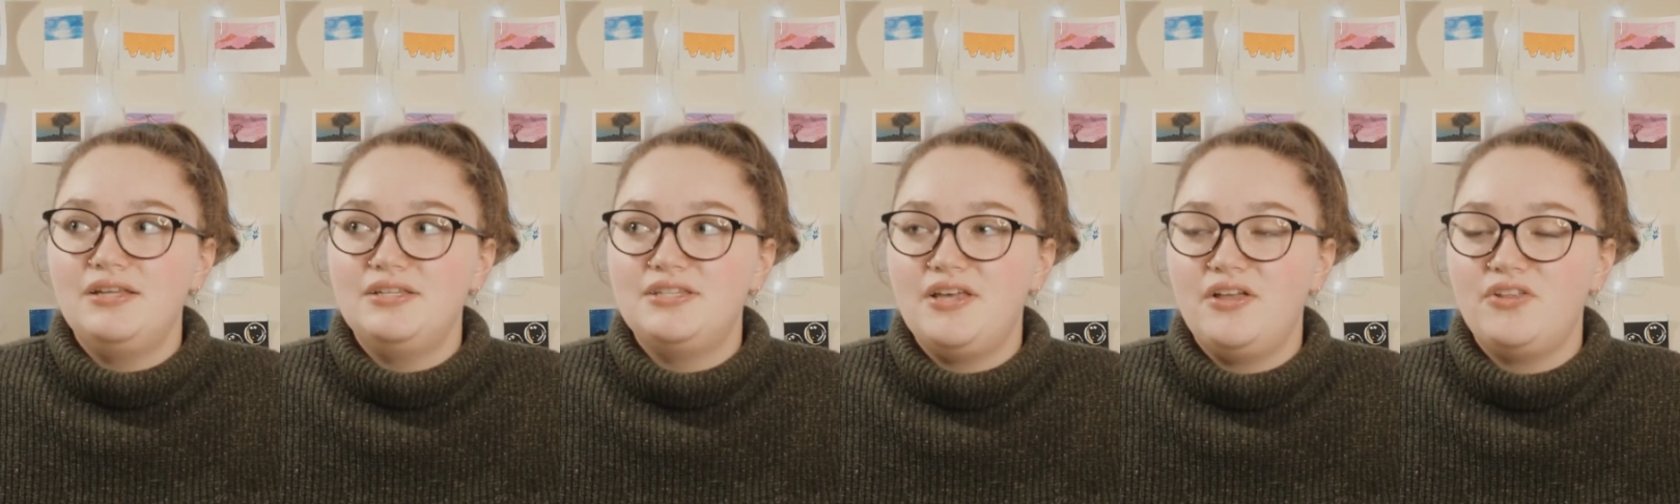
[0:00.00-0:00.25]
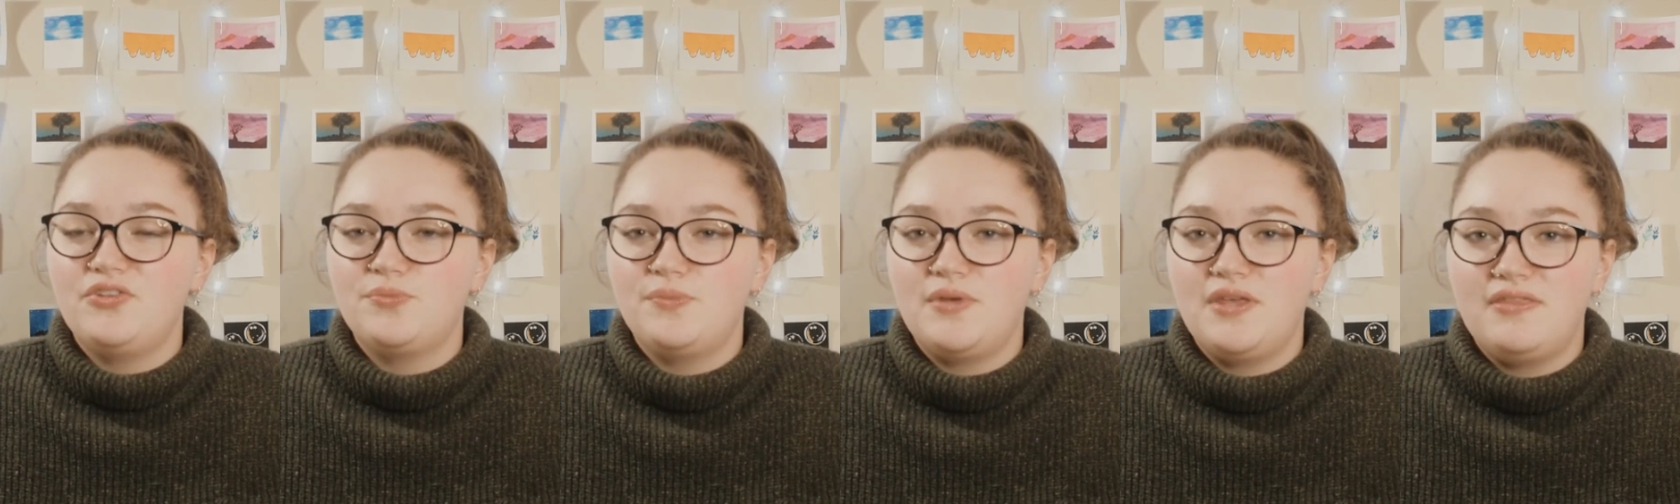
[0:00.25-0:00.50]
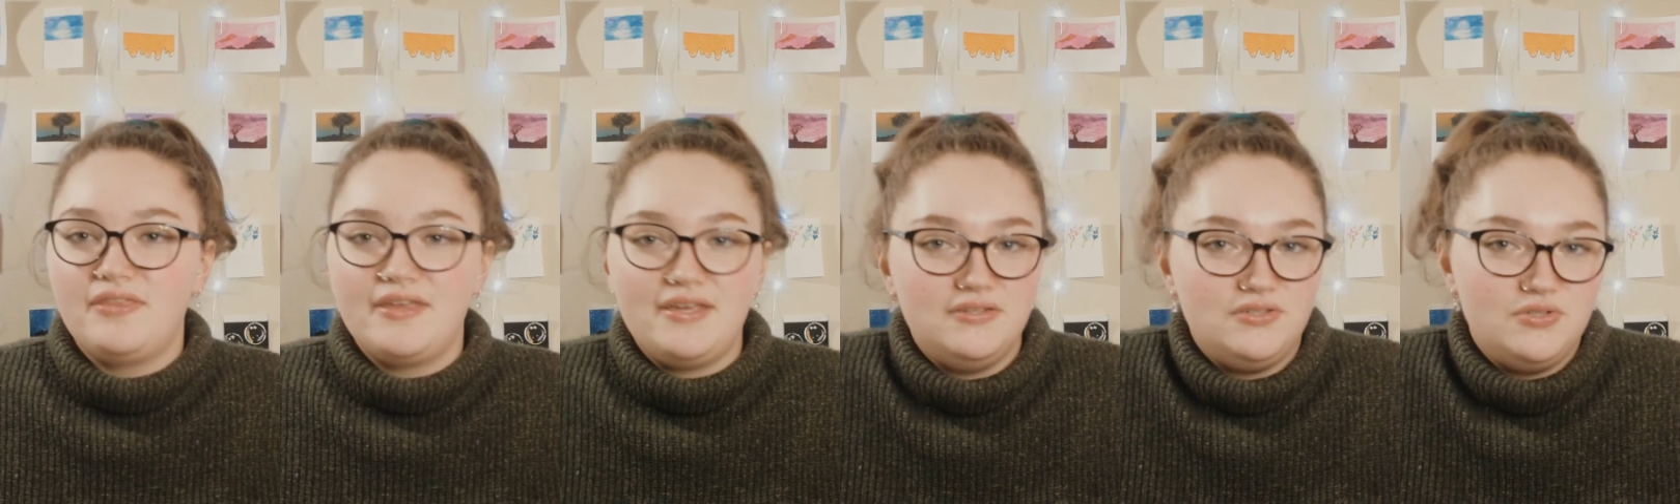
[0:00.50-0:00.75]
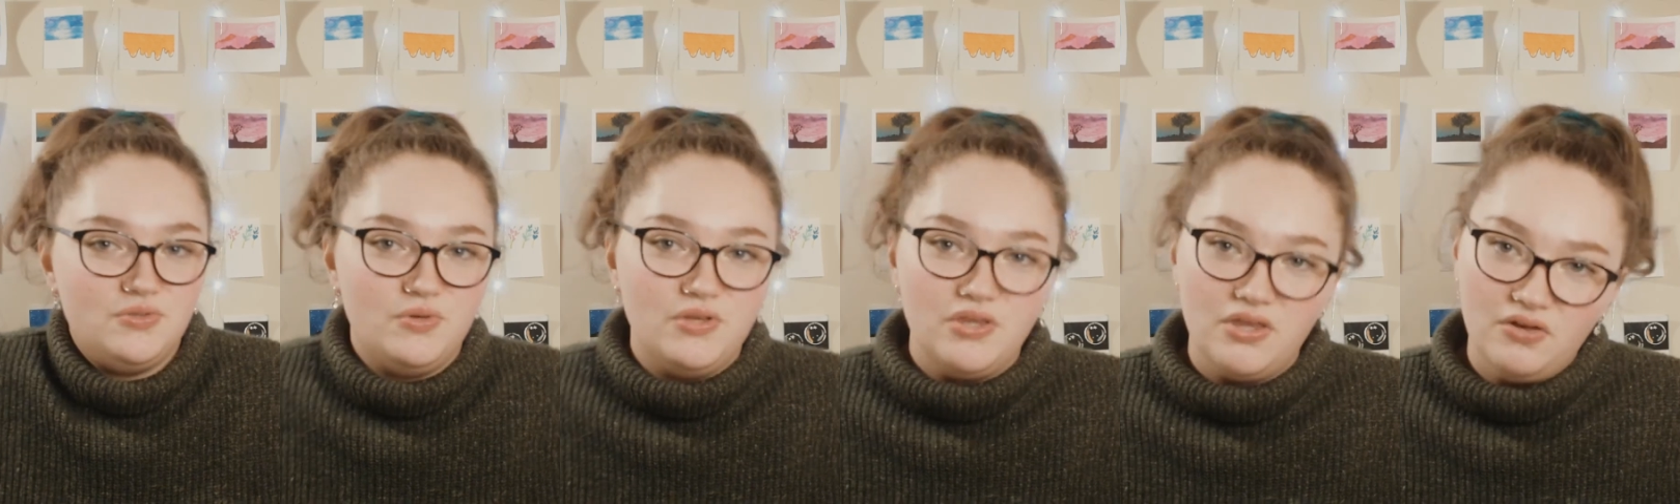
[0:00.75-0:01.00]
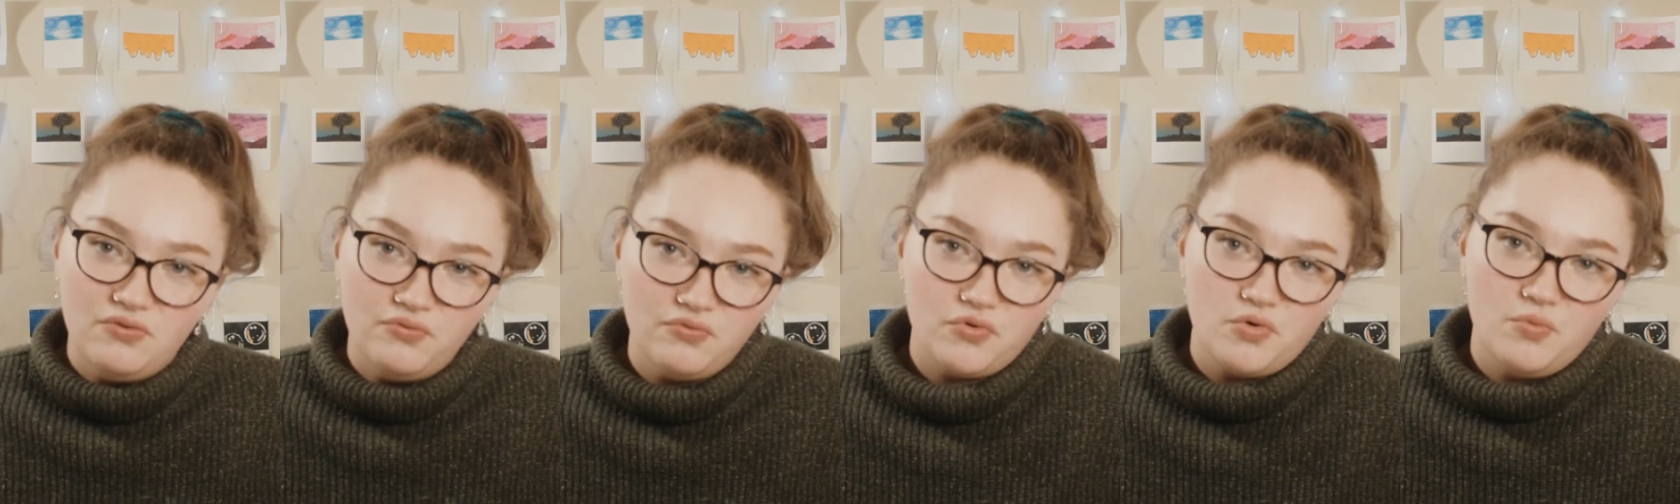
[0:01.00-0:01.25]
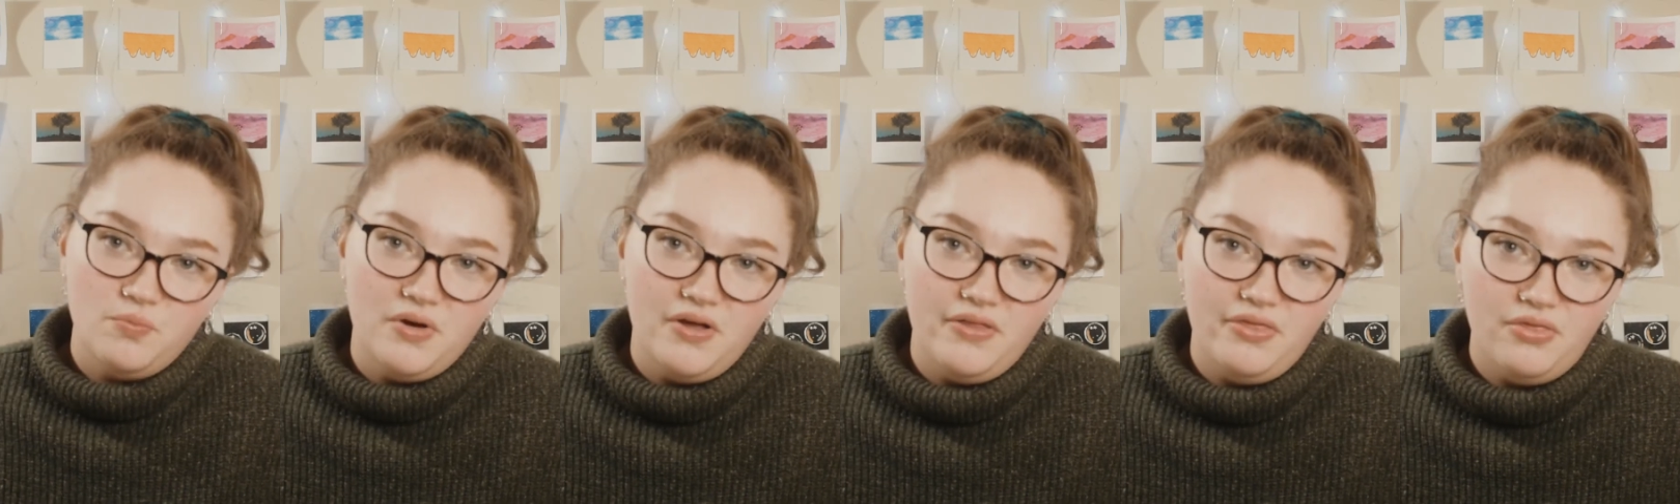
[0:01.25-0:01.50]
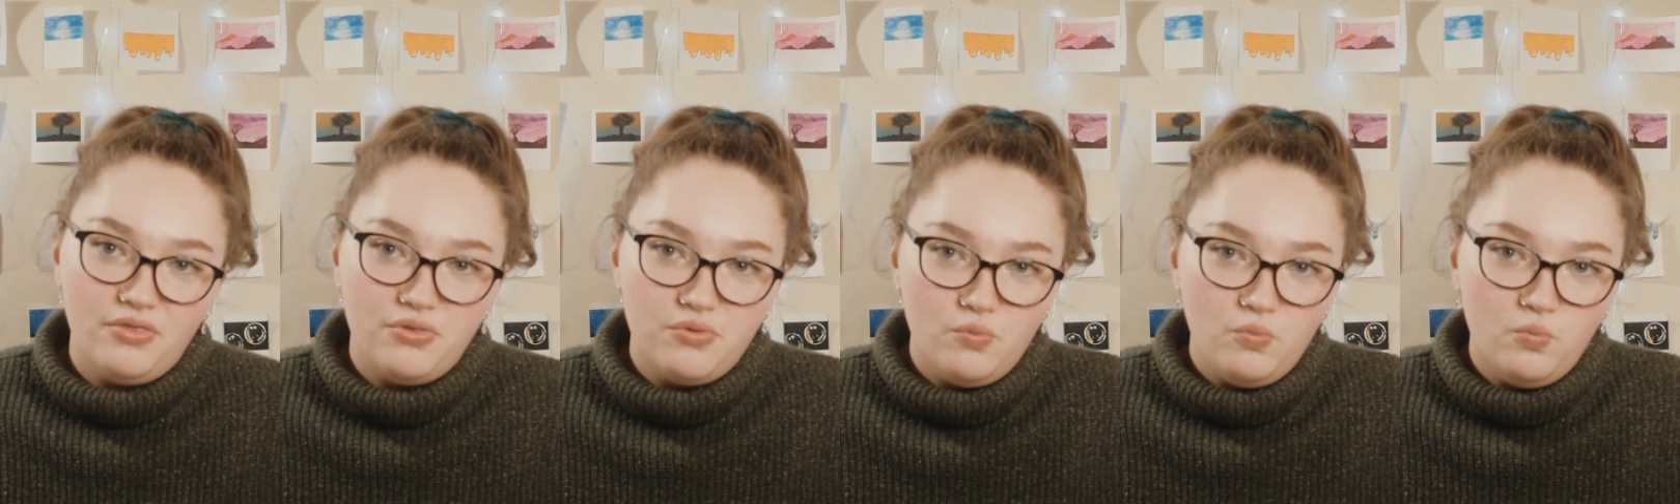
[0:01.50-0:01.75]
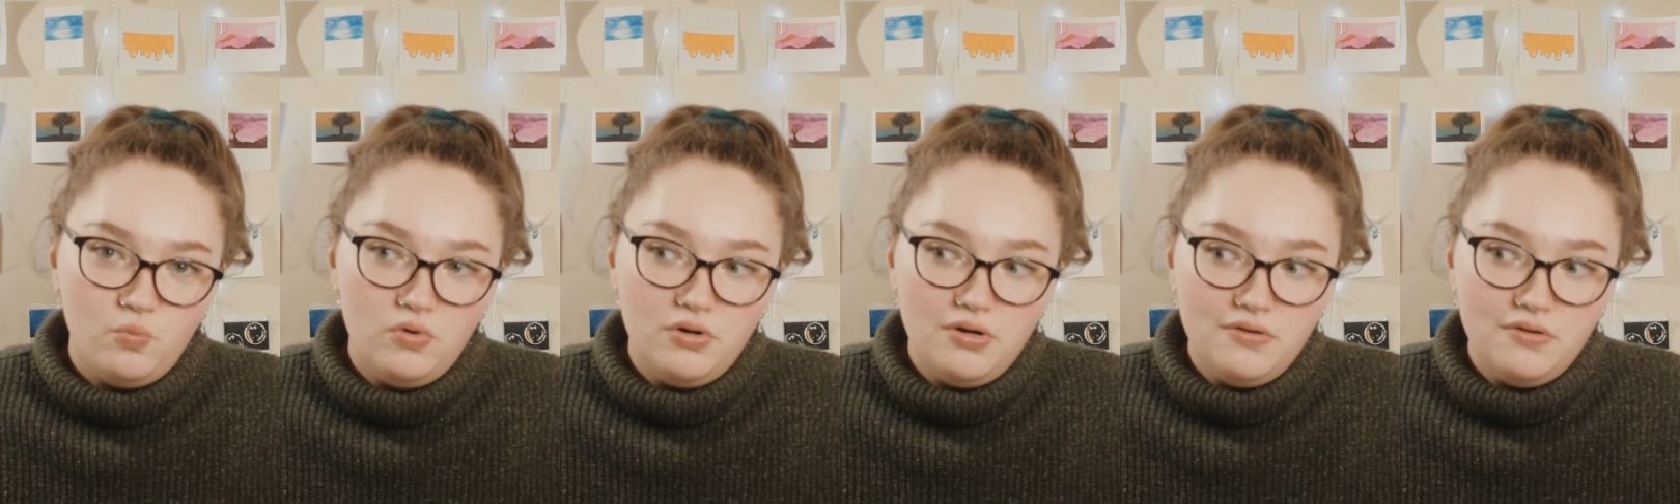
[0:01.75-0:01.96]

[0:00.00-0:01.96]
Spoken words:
tells me that doing it for a month would